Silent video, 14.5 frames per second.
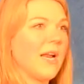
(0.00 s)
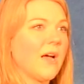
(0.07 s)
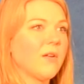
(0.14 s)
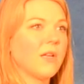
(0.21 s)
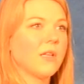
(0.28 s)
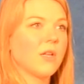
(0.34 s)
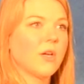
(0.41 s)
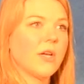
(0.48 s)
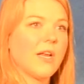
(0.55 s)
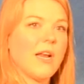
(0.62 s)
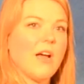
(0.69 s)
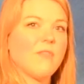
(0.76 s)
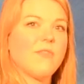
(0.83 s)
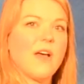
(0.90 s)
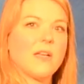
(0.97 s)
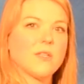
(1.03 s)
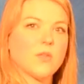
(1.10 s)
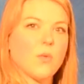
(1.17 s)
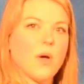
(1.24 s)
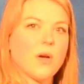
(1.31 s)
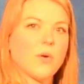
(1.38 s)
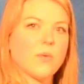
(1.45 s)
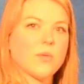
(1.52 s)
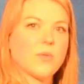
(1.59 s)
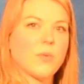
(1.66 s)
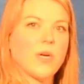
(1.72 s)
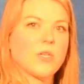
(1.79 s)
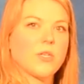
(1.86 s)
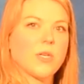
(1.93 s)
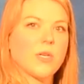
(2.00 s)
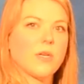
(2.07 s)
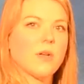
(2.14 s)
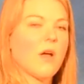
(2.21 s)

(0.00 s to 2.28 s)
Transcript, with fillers: out and look at how fast the water was rushing, and